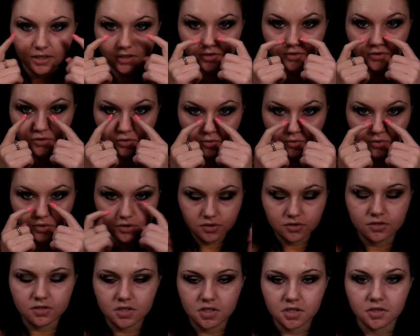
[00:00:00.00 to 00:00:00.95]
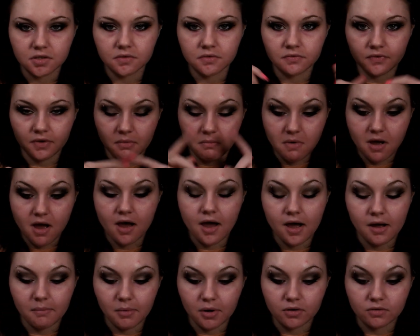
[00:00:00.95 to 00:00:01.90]
inner corner stuff and my
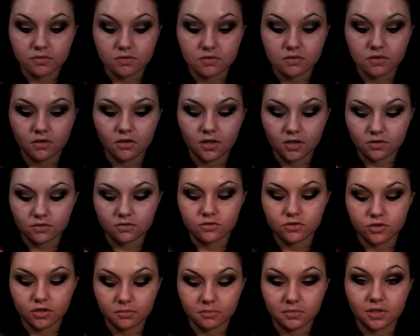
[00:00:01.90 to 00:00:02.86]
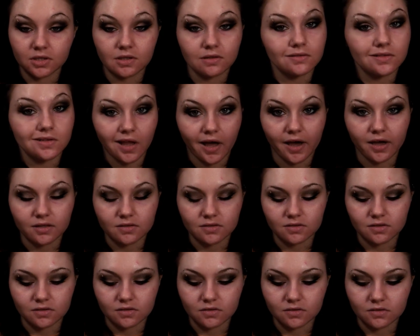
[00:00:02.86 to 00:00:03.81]
eyebrows extremely
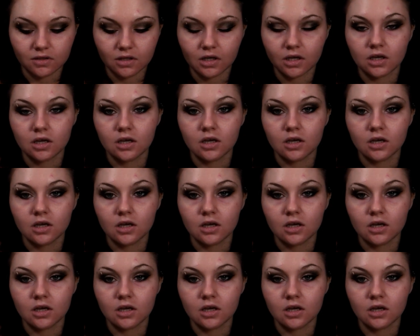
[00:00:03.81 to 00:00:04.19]
last, because